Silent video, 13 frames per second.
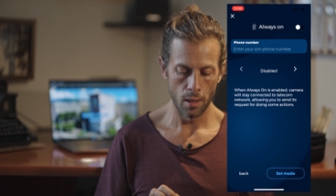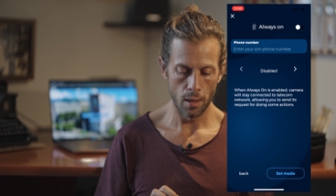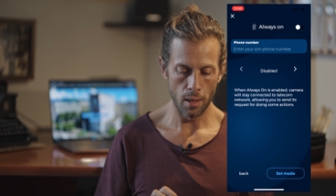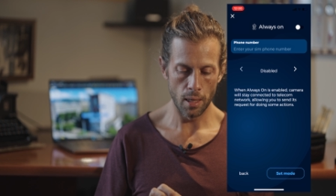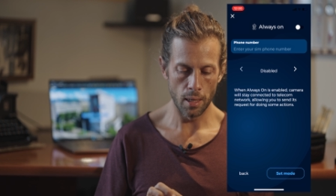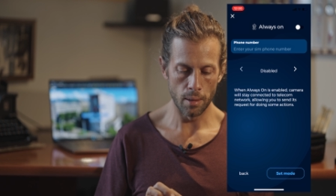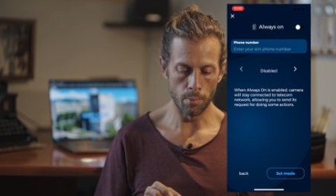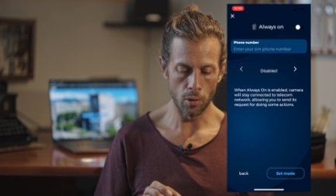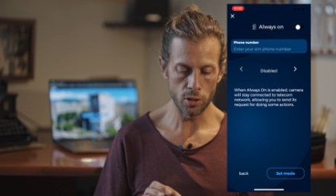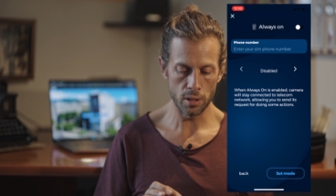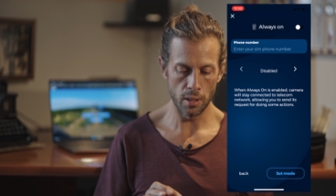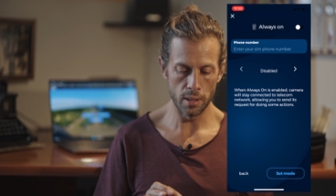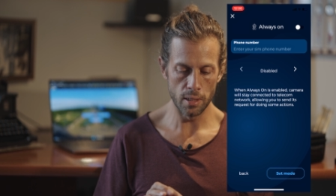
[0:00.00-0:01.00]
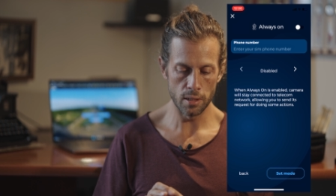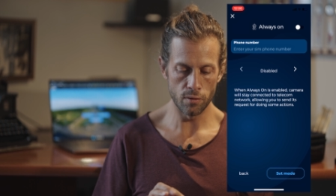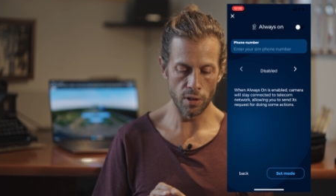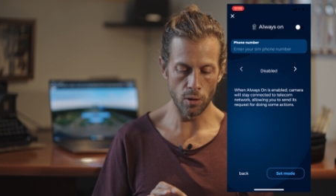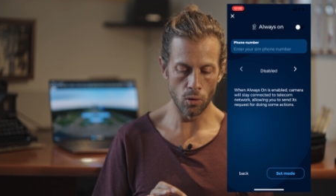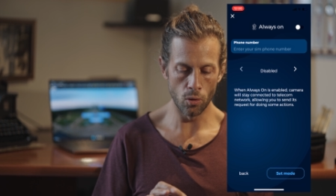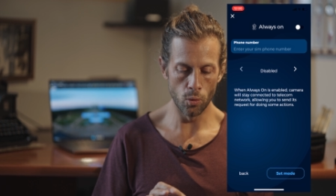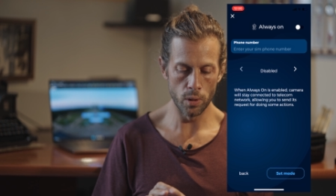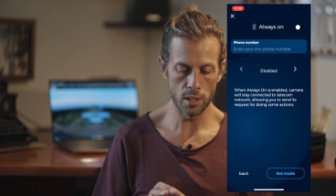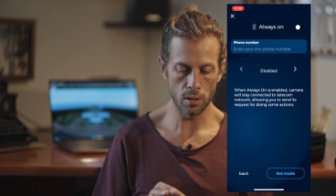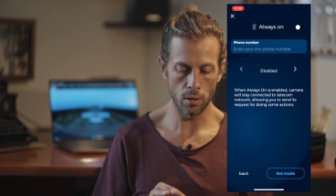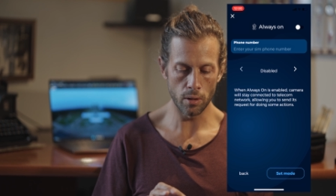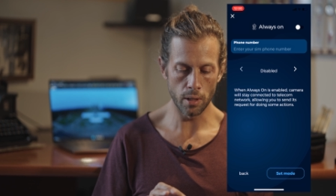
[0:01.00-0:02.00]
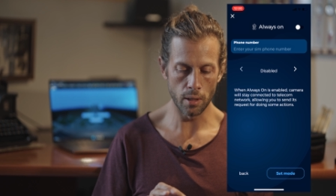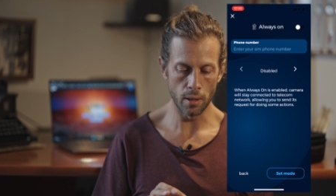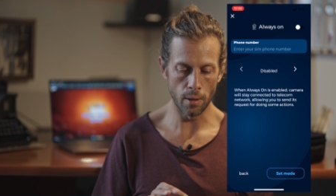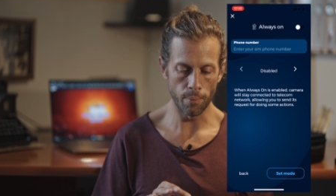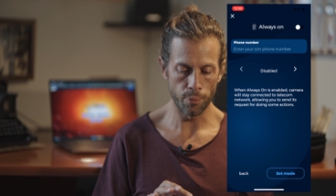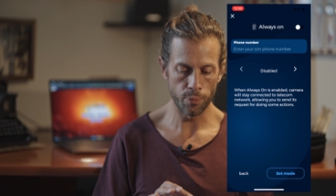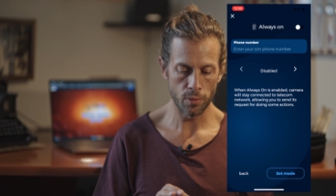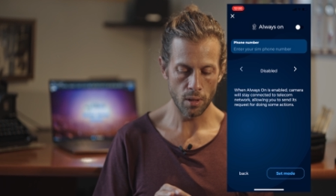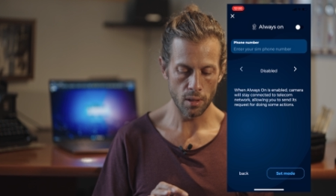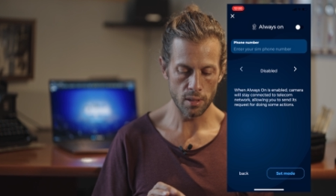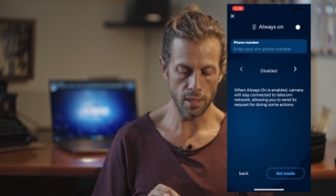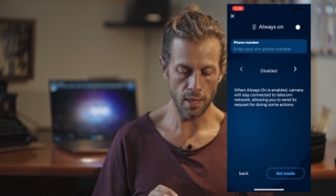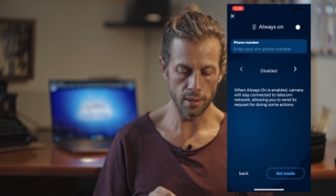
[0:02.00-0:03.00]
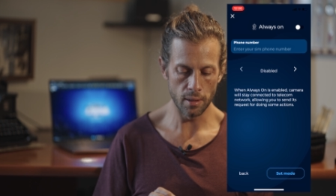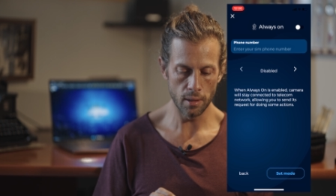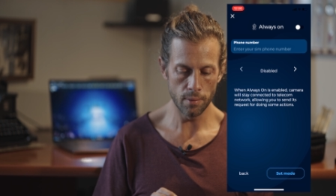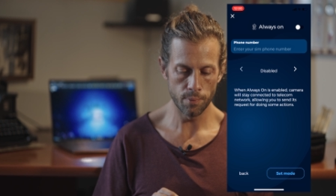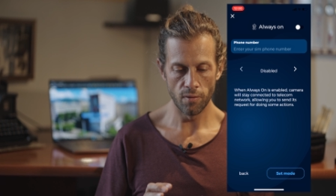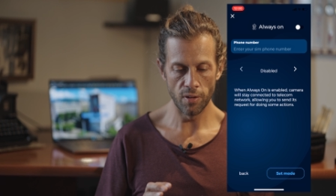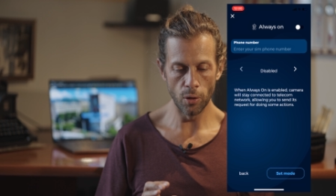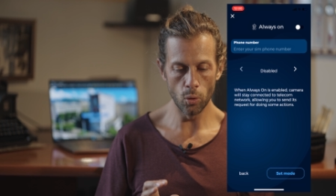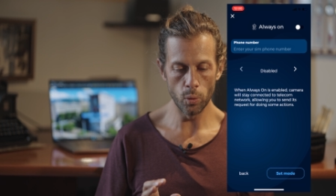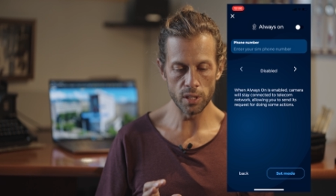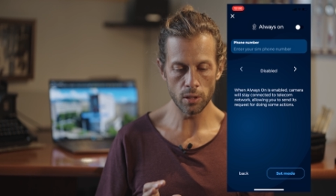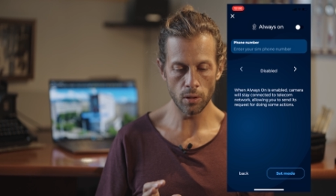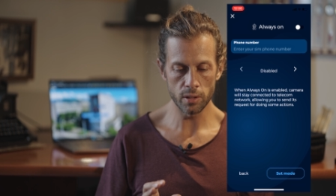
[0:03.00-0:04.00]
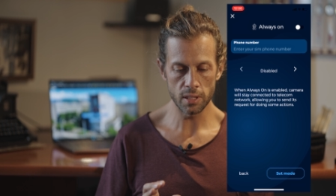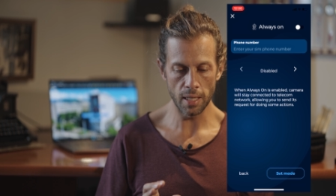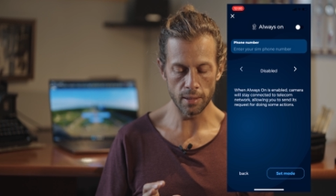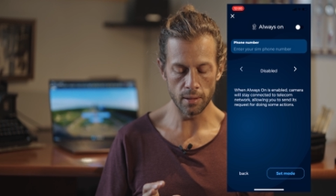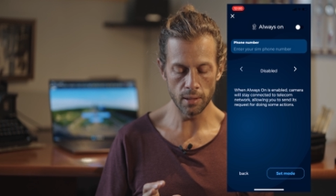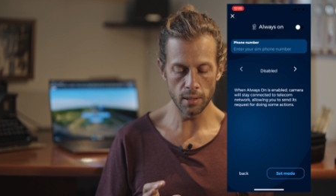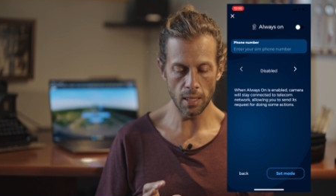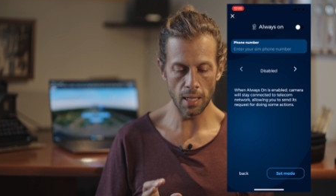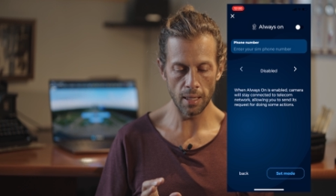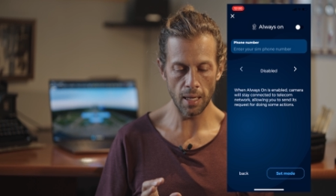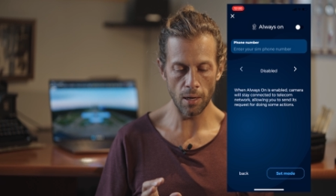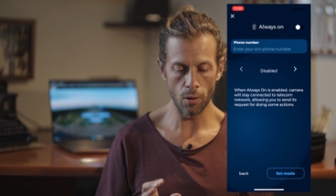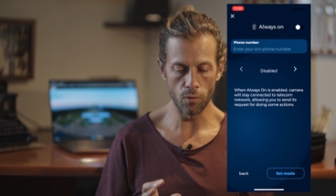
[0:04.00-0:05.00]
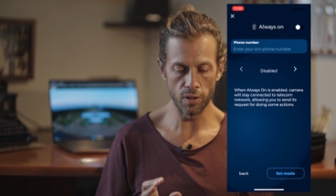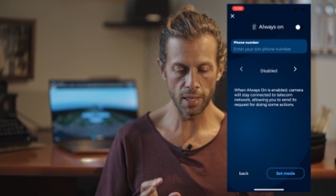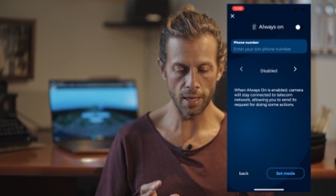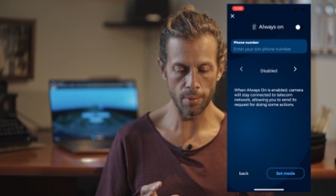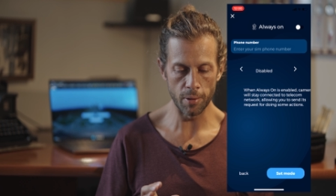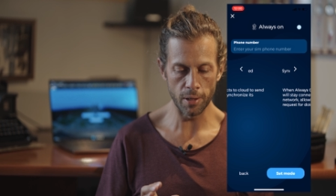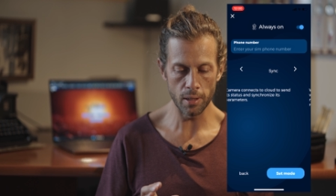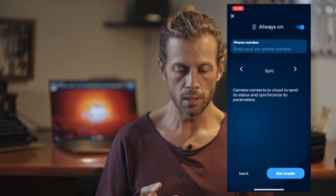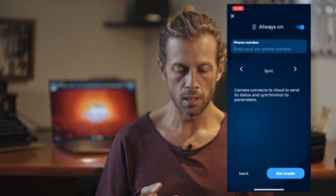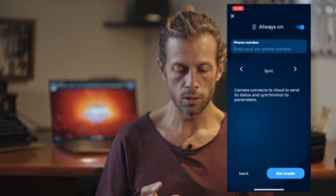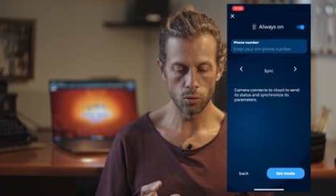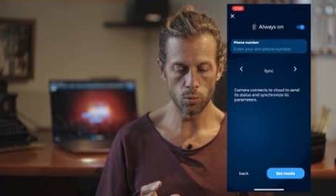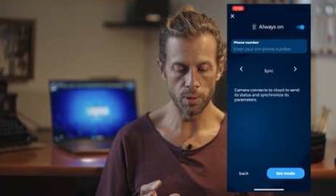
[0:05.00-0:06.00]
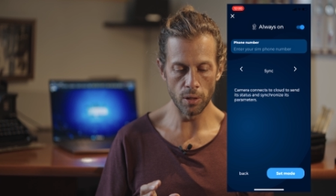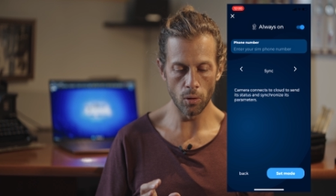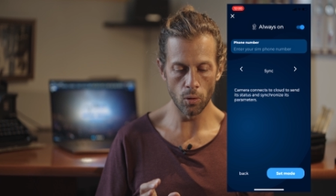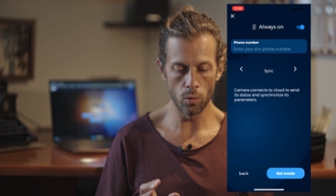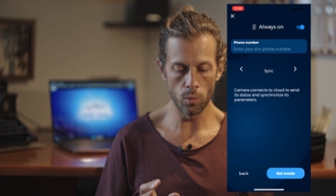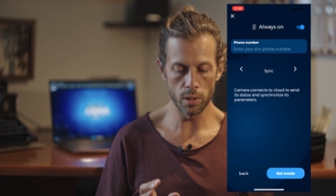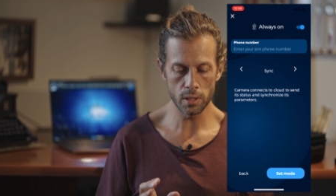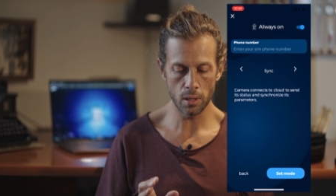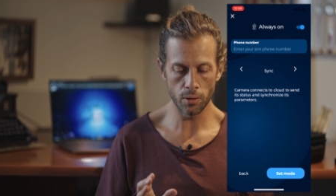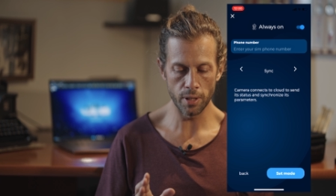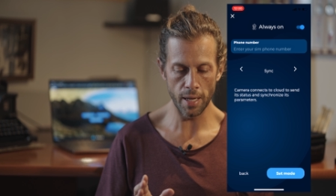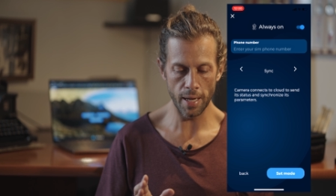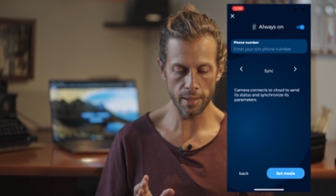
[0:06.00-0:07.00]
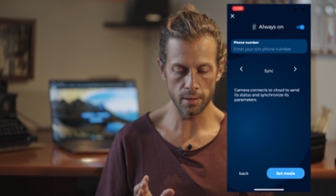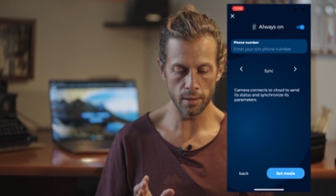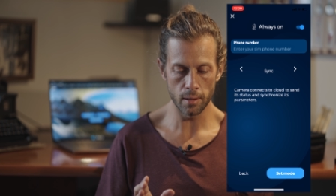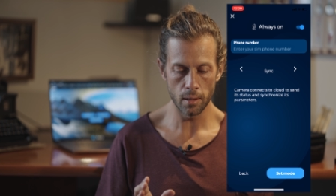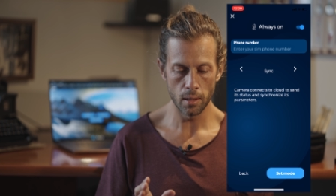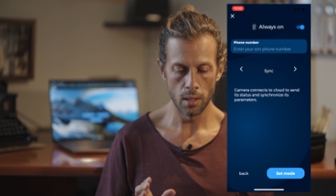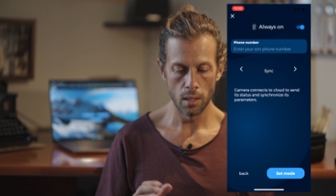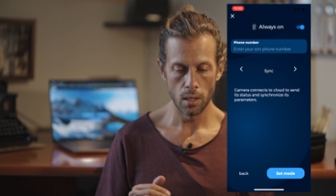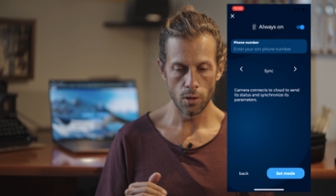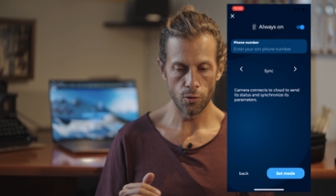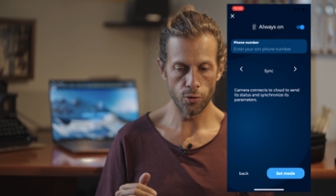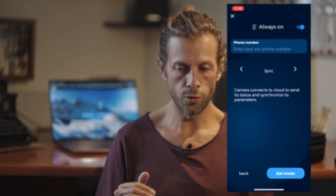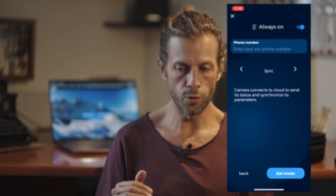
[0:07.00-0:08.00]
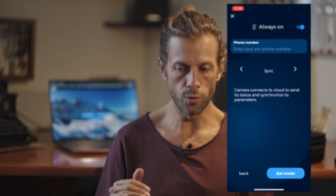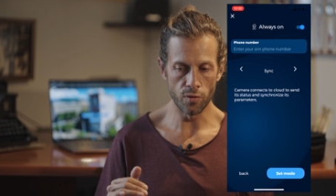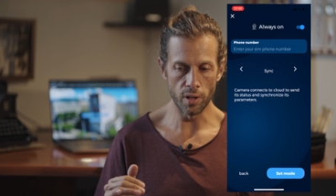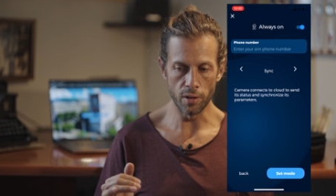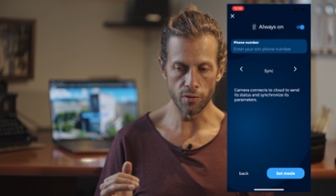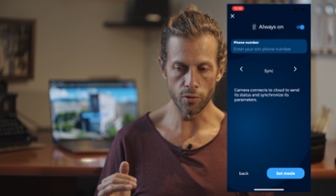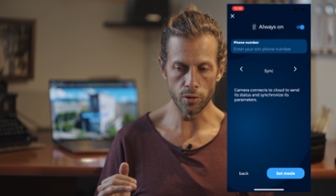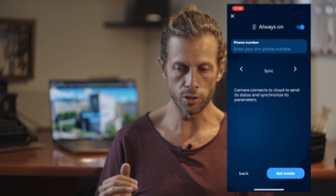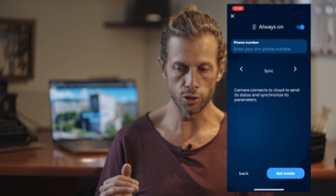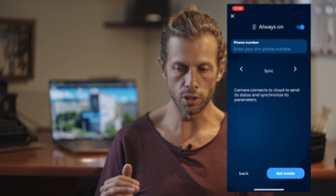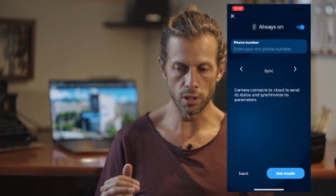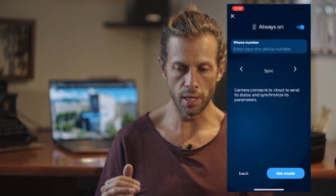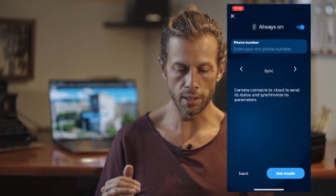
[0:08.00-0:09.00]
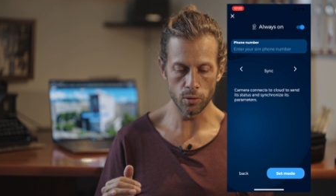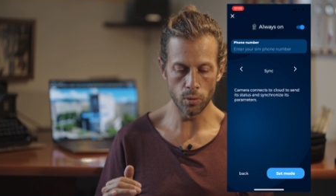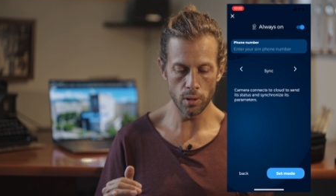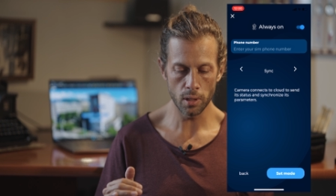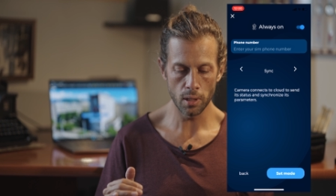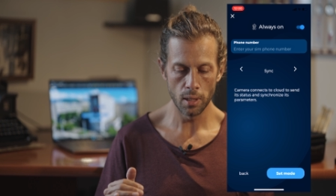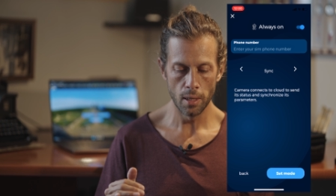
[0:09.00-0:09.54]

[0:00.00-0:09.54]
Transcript: and mostly is the always on setting. The always on setting allows the camera to be always connected through the 4G network